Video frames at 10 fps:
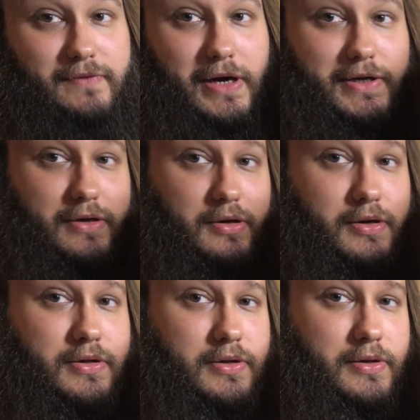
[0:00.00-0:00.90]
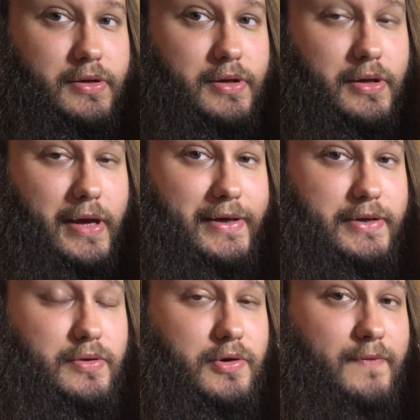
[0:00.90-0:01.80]
right here, and a
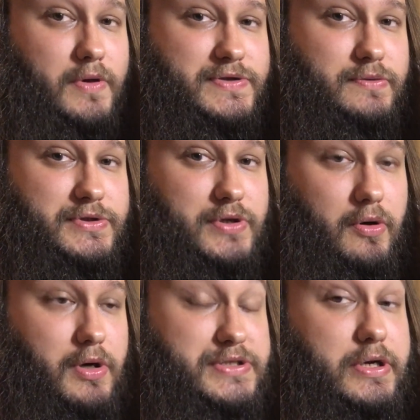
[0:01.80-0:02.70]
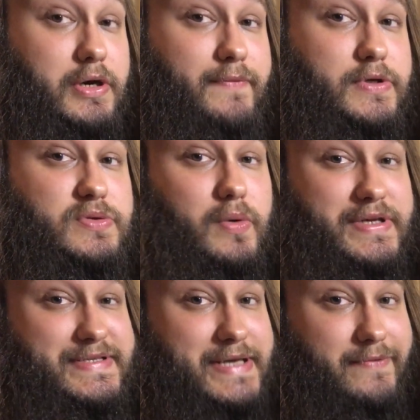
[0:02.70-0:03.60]
universal charge of
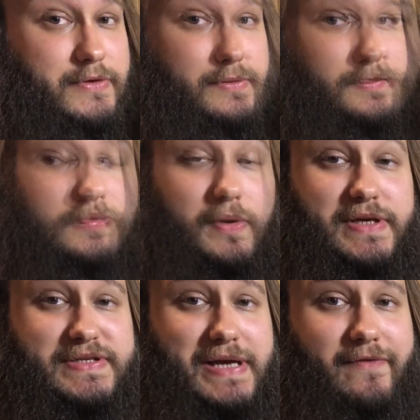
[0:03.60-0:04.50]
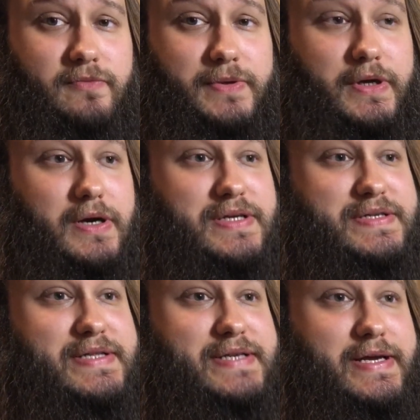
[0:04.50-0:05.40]
27. 27 because
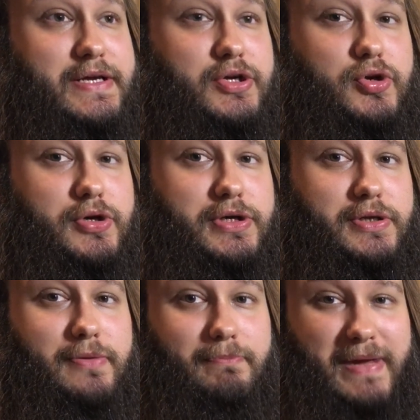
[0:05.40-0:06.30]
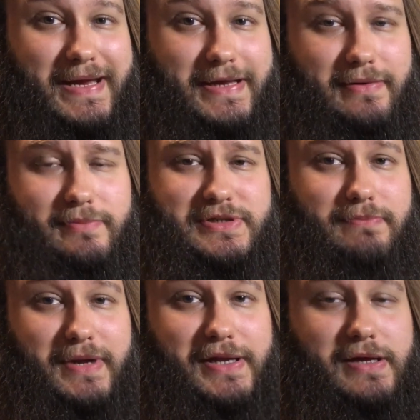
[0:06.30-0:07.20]
it's a good medium to
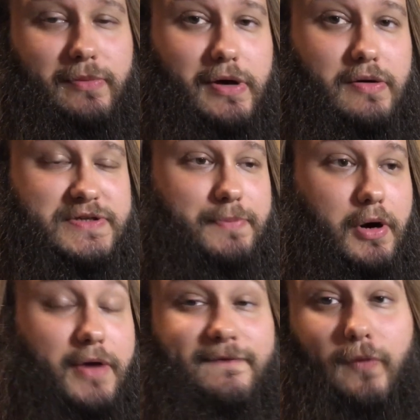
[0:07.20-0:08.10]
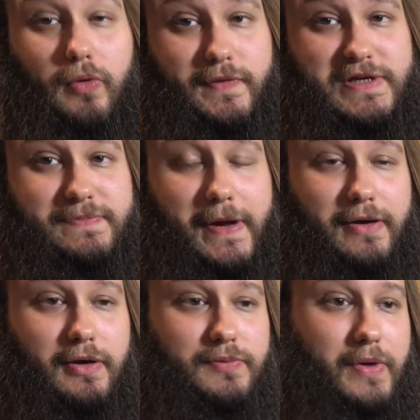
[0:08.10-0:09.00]
medium low spot for these
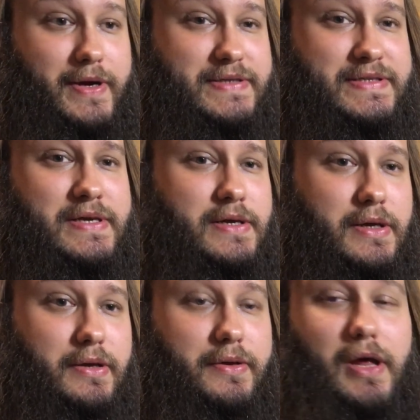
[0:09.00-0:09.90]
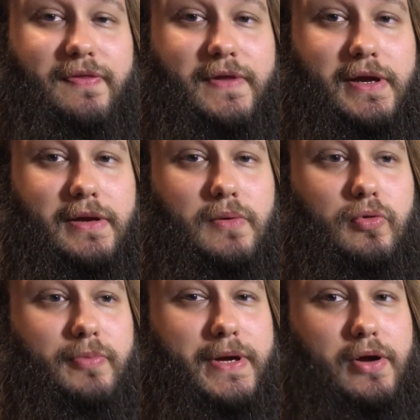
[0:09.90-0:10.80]
payload weights. Nothing
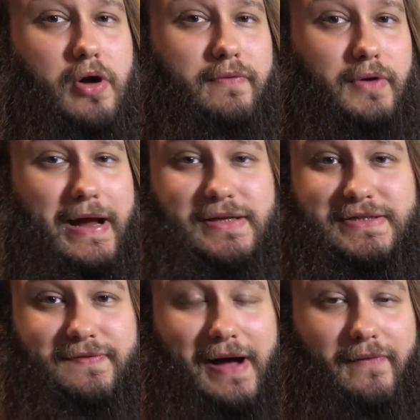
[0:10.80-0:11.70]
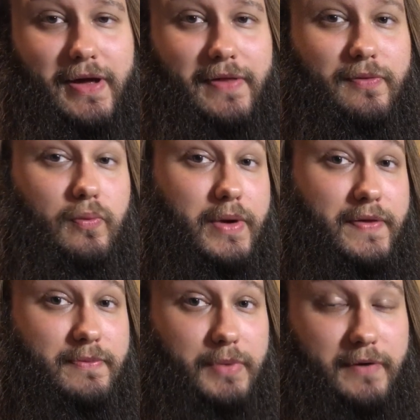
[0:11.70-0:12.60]
will be over 1 5/8
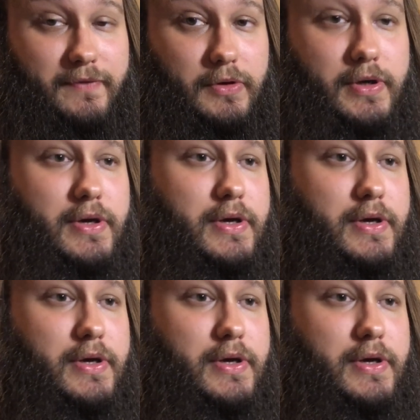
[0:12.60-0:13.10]
with buffer.